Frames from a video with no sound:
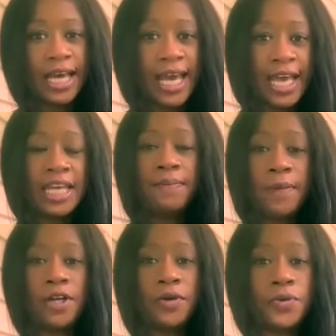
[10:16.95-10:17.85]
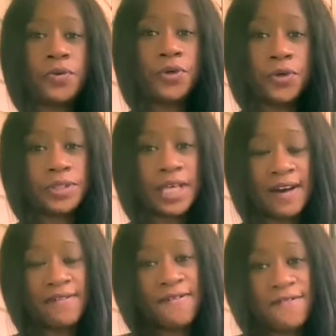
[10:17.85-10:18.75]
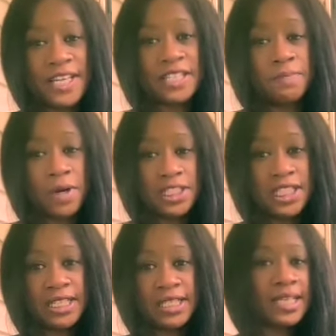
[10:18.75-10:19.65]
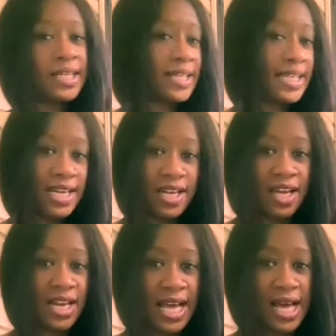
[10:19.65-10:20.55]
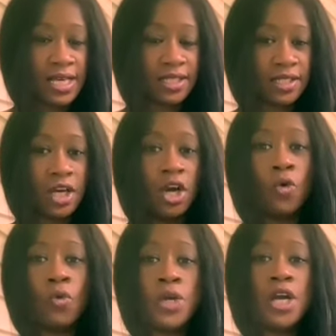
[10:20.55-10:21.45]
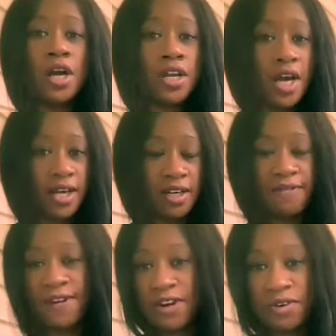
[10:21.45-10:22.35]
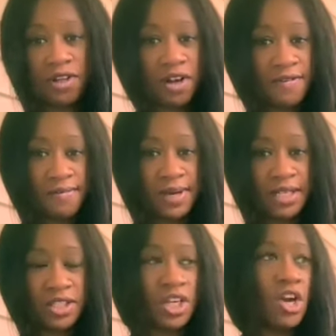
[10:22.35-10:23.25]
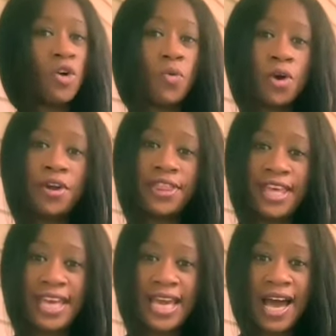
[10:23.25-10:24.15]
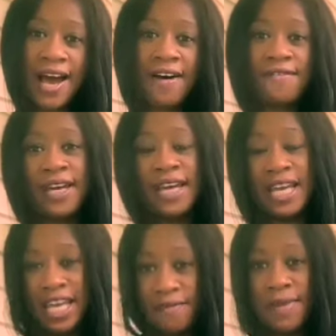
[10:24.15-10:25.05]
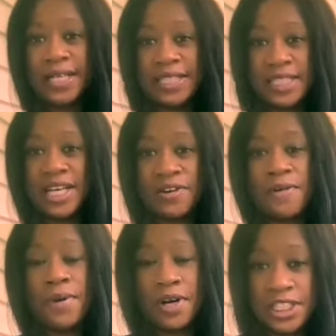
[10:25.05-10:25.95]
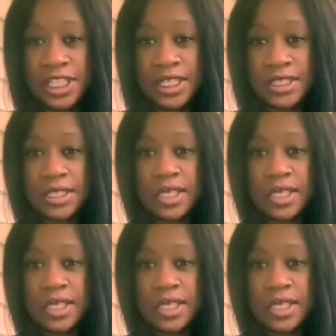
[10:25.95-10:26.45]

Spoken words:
Anybody who don't have a fixed budget cannot last. We are not the federal government where they have imaginary budget.